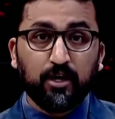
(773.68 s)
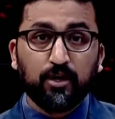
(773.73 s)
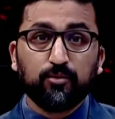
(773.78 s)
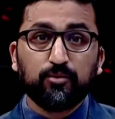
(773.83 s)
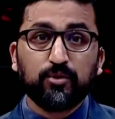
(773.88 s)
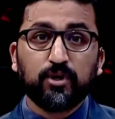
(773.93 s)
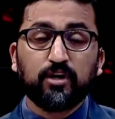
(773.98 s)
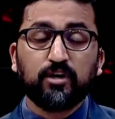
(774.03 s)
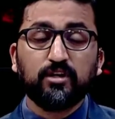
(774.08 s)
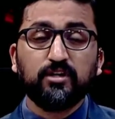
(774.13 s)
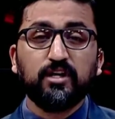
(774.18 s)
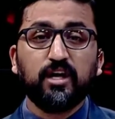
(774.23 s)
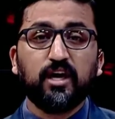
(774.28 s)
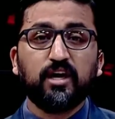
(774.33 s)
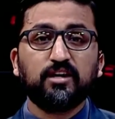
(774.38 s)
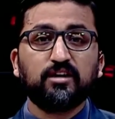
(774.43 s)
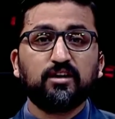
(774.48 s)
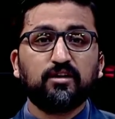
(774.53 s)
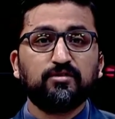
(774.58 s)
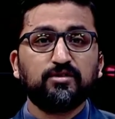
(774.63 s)
We are at the
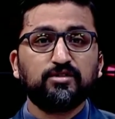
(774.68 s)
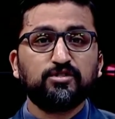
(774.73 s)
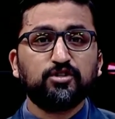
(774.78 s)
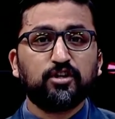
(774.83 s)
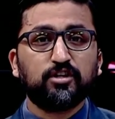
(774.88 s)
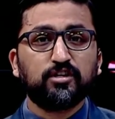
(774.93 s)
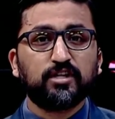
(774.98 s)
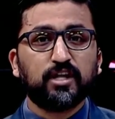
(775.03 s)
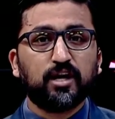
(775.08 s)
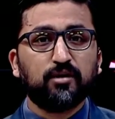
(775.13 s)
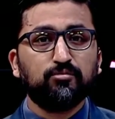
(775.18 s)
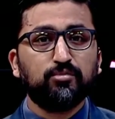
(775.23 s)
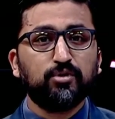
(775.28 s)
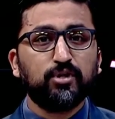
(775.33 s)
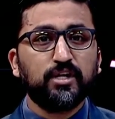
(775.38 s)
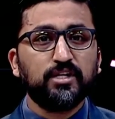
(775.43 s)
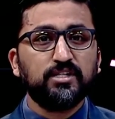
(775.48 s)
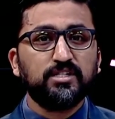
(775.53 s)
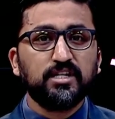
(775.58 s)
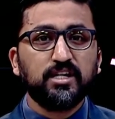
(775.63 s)
end of Janata
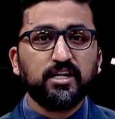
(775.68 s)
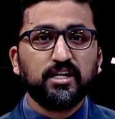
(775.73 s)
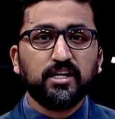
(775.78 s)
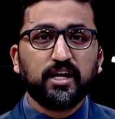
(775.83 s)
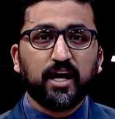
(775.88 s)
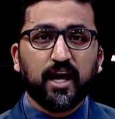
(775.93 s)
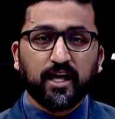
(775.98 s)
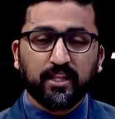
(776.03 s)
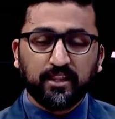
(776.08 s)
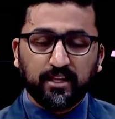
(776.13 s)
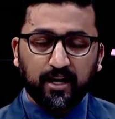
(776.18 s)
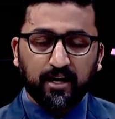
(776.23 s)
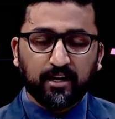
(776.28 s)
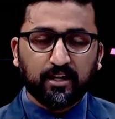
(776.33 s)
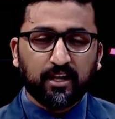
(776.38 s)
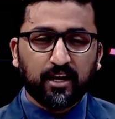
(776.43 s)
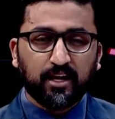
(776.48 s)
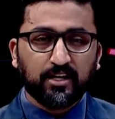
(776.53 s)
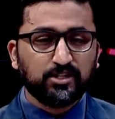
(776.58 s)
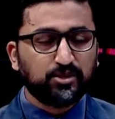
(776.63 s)
Bulletin, and the
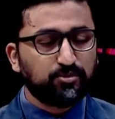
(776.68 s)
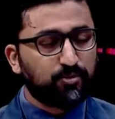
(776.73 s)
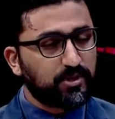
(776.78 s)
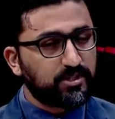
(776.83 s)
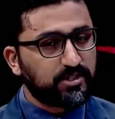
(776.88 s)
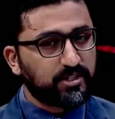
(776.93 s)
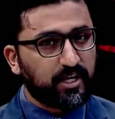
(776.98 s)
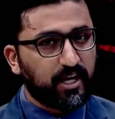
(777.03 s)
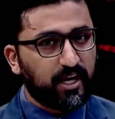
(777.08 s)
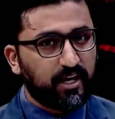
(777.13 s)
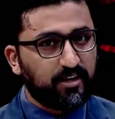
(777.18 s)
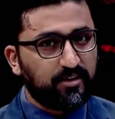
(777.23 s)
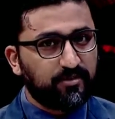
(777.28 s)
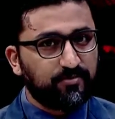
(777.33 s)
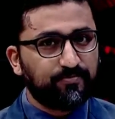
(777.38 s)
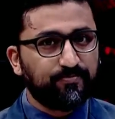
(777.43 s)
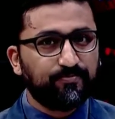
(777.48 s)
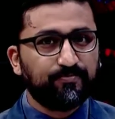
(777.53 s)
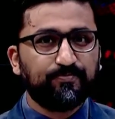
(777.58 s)
headlines once again.